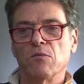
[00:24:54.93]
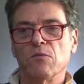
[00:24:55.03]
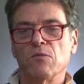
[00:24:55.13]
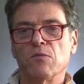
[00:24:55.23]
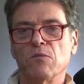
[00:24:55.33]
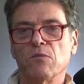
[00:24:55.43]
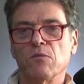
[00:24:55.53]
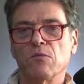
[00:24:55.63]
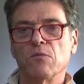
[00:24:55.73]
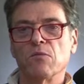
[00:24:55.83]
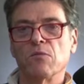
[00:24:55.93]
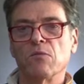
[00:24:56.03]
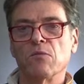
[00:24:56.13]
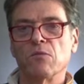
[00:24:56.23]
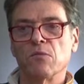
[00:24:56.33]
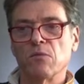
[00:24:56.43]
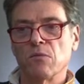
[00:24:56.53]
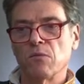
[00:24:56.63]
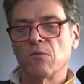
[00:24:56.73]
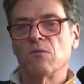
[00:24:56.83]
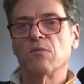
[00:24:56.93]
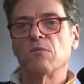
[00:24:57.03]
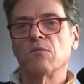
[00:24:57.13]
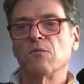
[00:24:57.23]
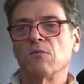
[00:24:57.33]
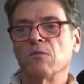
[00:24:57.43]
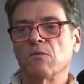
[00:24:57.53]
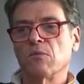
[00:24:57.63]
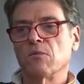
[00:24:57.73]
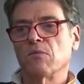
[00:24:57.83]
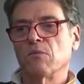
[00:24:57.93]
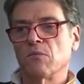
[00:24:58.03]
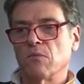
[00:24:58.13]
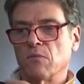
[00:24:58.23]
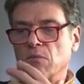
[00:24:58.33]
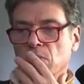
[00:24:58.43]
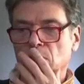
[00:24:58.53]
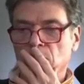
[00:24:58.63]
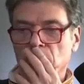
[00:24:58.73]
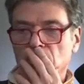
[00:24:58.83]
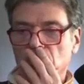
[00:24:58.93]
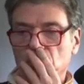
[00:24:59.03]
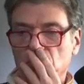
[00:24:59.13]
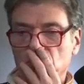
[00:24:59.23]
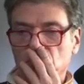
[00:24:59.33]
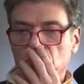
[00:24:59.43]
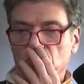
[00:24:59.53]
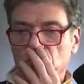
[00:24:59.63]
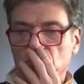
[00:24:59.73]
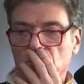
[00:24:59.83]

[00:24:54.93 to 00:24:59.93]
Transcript: (not speaking)